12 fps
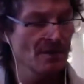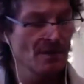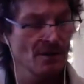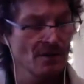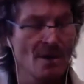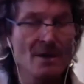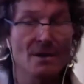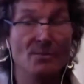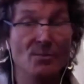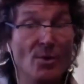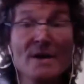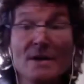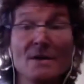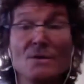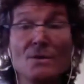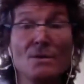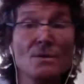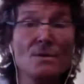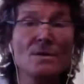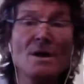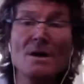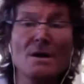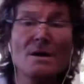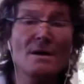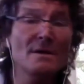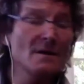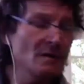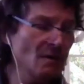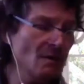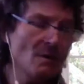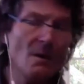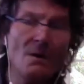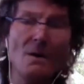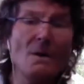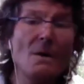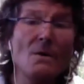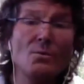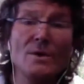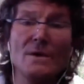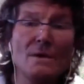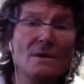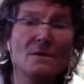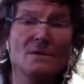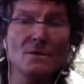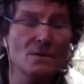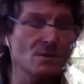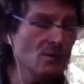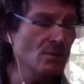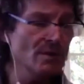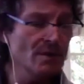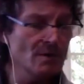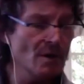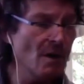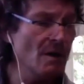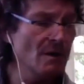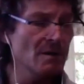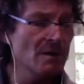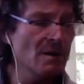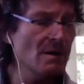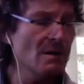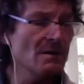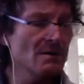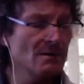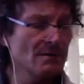and bring new light into all we do. We are love